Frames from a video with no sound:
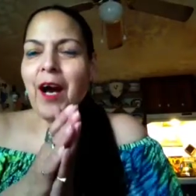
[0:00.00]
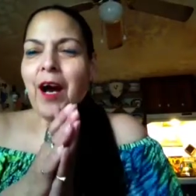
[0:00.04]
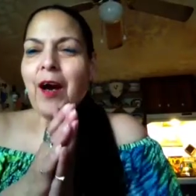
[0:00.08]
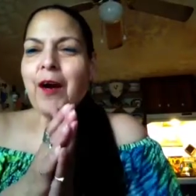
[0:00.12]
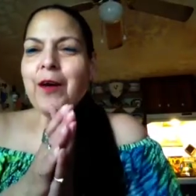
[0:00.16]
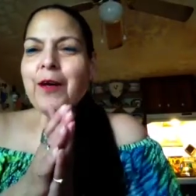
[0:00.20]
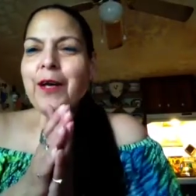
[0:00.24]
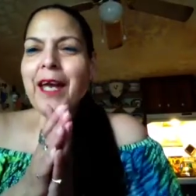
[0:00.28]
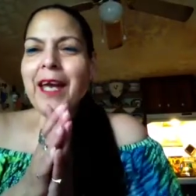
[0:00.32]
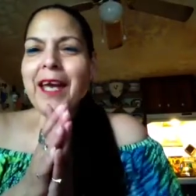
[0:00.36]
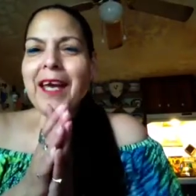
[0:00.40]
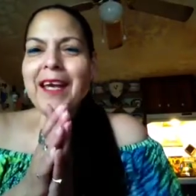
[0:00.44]

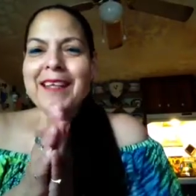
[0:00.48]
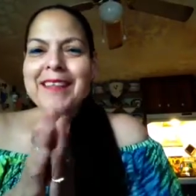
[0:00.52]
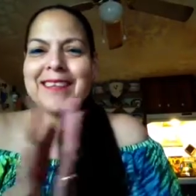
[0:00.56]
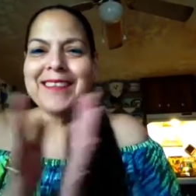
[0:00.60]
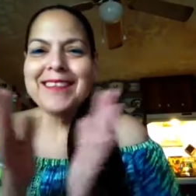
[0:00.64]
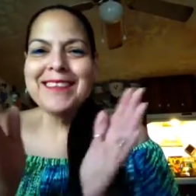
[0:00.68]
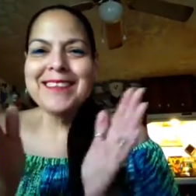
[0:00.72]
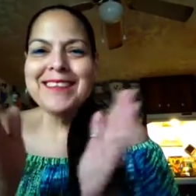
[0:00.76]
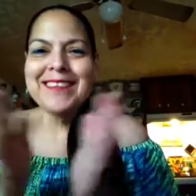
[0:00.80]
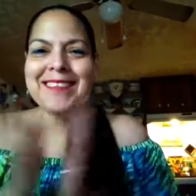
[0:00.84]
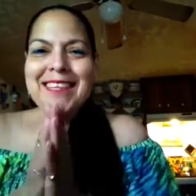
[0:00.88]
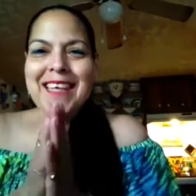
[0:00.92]
Okay,
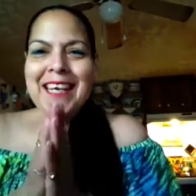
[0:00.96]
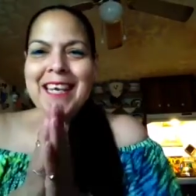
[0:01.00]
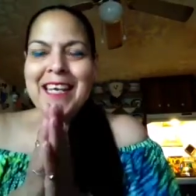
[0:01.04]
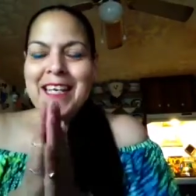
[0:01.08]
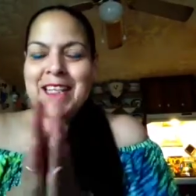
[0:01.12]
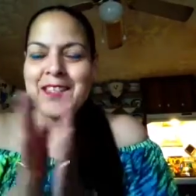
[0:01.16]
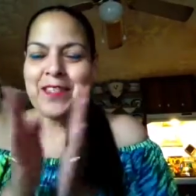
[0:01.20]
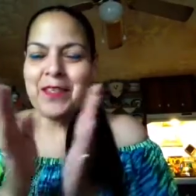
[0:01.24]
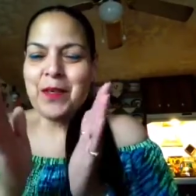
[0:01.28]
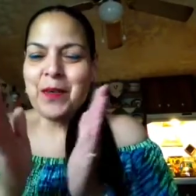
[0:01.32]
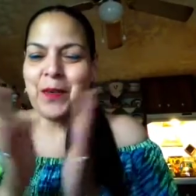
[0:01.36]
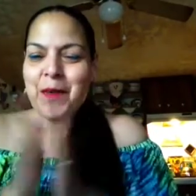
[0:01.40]

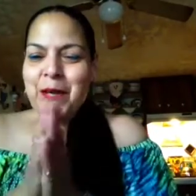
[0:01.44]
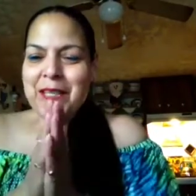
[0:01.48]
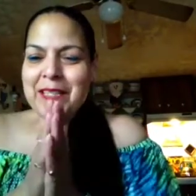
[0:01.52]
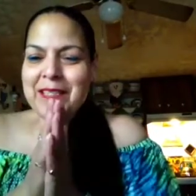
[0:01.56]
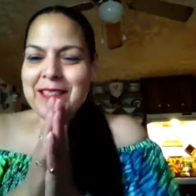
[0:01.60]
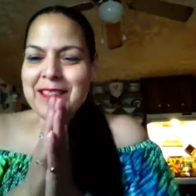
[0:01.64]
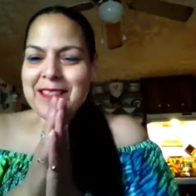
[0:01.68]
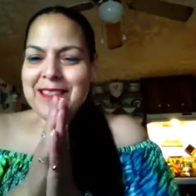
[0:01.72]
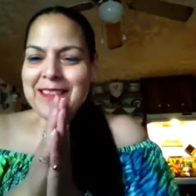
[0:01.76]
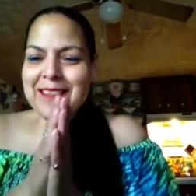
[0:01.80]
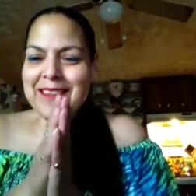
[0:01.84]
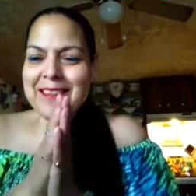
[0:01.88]
today's
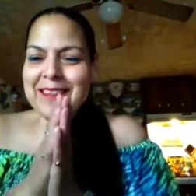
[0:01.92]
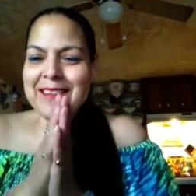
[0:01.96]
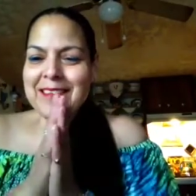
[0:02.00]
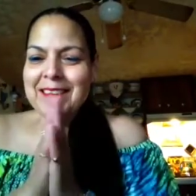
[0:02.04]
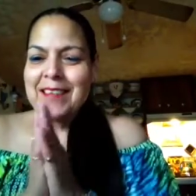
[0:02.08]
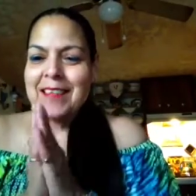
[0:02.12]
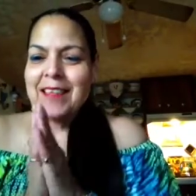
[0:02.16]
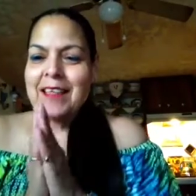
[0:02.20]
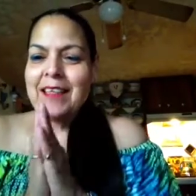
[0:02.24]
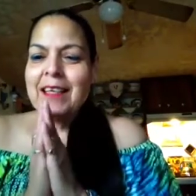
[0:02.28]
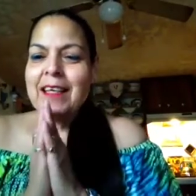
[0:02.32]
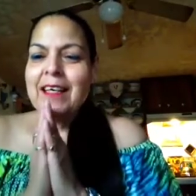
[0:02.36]
question
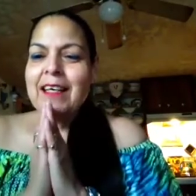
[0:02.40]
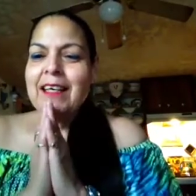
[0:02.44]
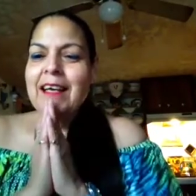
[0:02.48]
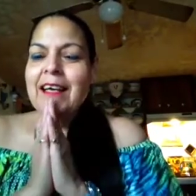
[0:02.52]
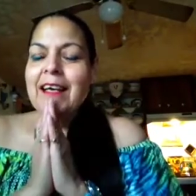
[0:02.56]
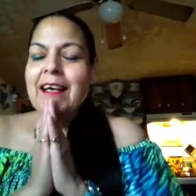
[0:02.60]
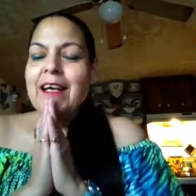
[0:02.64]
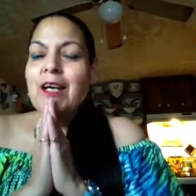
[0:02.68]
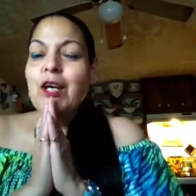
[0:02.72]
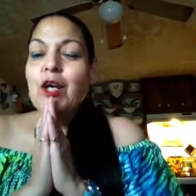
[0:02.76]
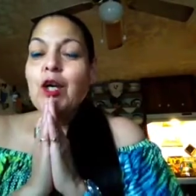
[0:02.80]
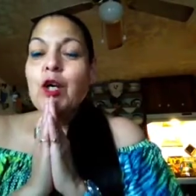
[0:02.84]

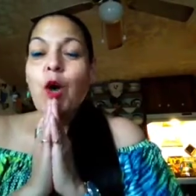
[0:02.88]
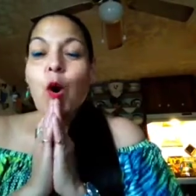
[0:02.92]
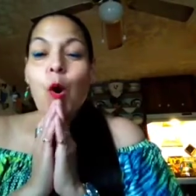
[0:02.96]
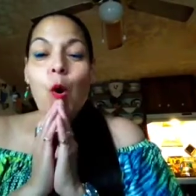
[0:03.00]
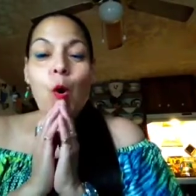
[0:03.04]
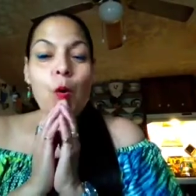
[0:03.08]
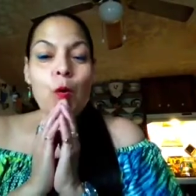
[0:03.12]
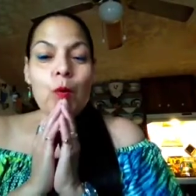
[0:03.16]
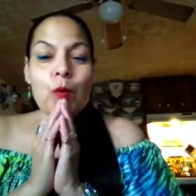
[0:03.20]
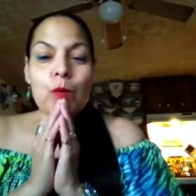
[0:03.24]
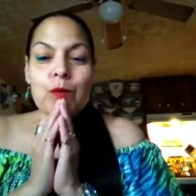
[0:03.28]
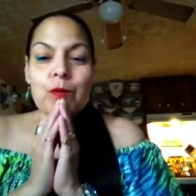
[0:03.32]

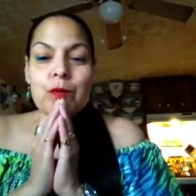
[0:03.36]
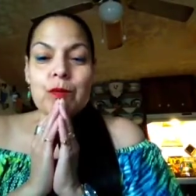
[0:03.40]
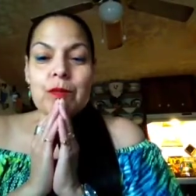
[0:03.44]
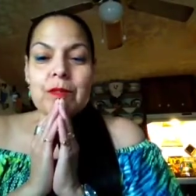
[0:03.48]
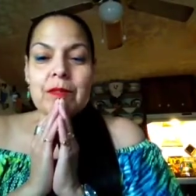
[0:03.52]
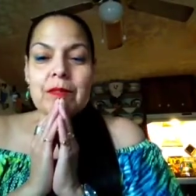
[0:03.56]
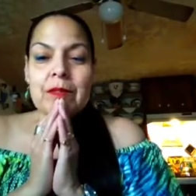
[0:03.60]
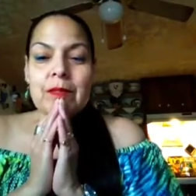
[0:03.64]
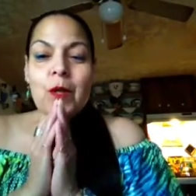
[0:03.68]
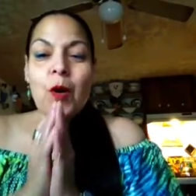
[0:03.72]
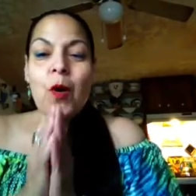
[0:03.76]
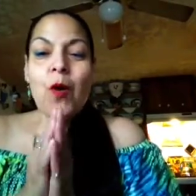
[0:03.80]

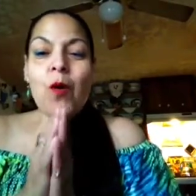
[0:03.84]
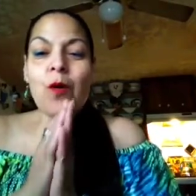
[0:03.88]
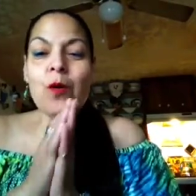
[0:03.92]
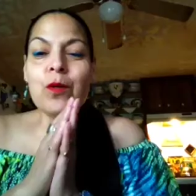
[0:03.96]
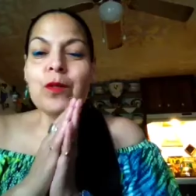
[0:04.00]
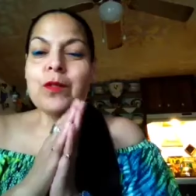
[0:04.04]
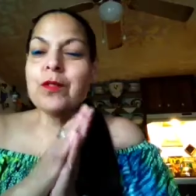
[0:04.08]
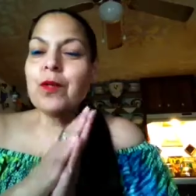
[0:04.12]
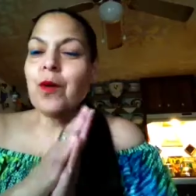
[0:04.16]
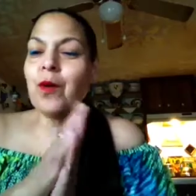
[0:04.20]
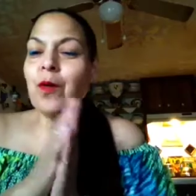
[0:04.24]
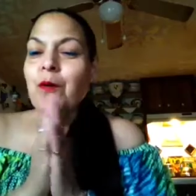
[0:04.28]
goals,
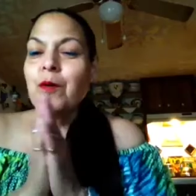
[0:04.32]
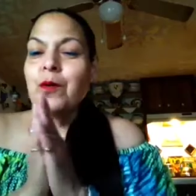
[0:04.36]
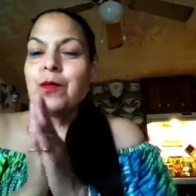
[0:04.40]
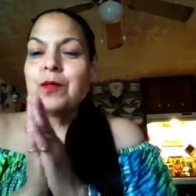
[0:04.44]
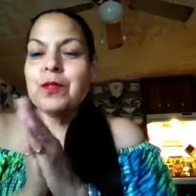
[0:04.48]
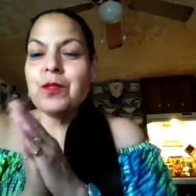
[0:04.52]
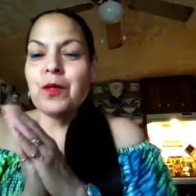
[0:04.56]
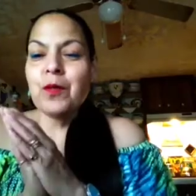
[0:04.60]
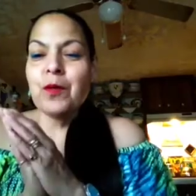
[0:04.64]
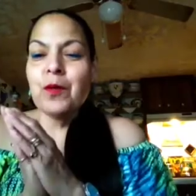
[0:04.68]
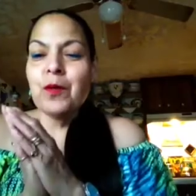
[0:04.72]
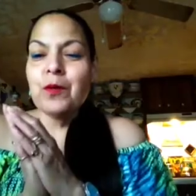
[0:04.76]
goals,
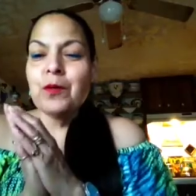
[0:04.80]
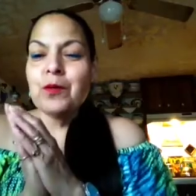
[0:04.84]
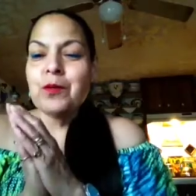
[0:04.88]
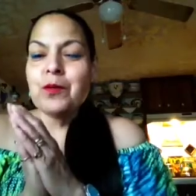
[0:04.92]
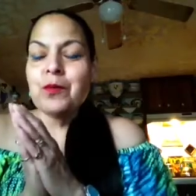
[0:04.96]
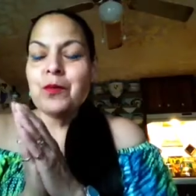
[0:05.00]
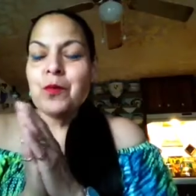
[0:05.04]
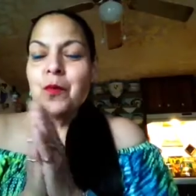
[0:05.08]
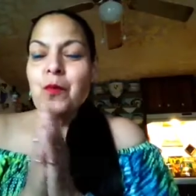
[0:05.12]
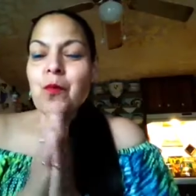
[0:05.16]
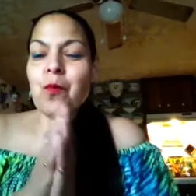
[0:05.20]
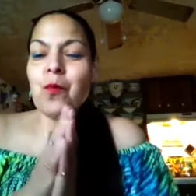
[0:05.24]
goals,
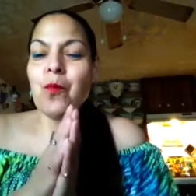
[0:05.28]
goals.